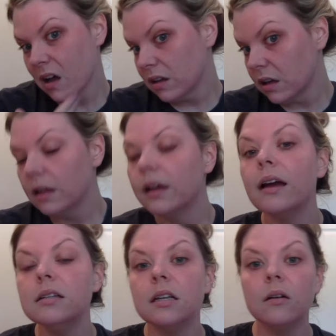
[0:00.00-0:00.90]
Clearly
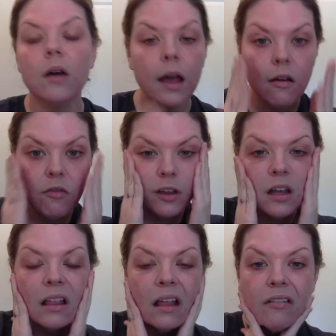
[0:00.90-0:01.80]
I do. I have like
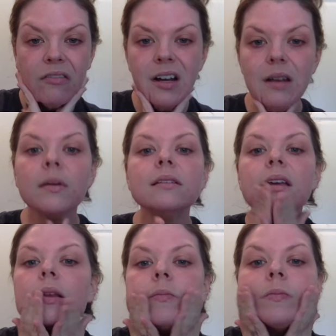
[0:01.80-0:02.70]
a lot of red in my
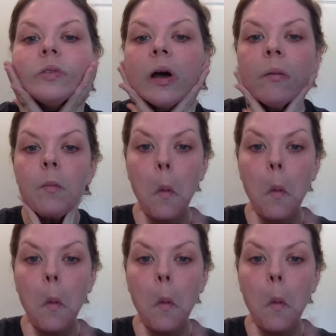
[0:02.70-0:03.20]
skin. So